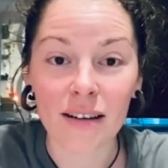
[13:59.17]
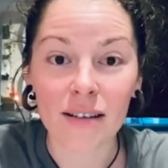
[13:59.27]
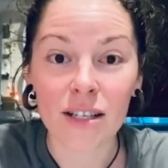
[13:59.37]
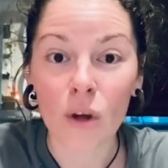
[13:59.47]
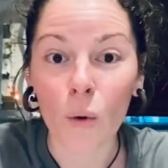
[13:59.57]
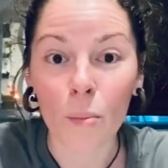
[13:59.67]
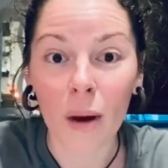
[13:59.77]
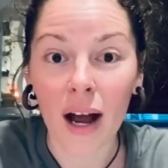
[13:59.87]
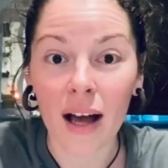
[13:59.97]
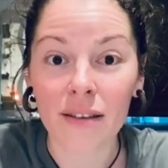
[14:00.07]
salt
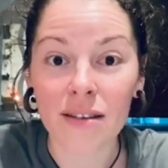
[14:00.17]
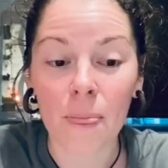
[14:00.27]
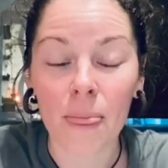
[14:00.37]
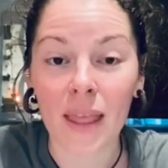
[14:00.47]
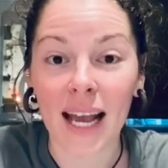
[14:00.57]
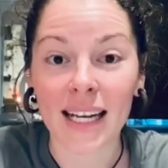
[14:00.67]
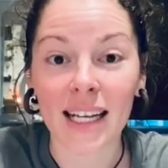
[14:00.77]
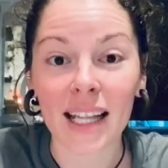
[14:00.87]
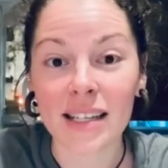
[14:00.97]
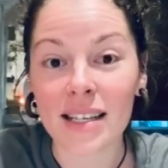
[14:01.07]
baths, and
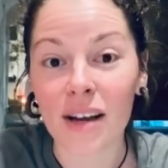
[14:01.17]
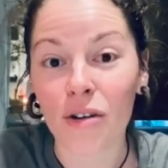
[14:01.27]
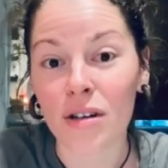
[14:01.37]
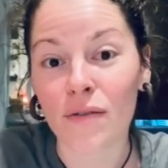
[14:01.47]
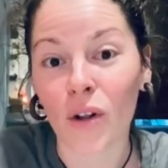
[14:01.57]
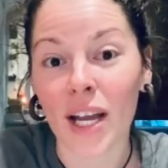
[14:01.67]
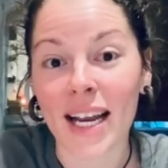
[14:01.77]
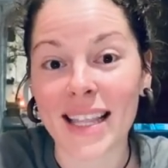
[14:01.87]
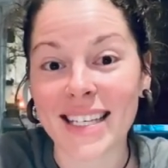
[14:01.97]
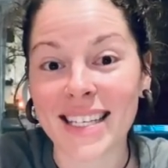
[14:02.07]
cleansing or
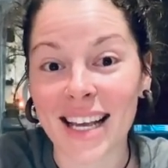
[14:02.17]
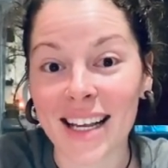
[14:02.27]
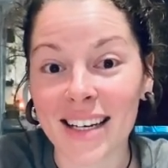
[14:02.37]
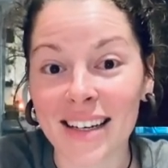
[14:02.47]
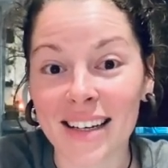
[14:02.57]
exfoliating the skin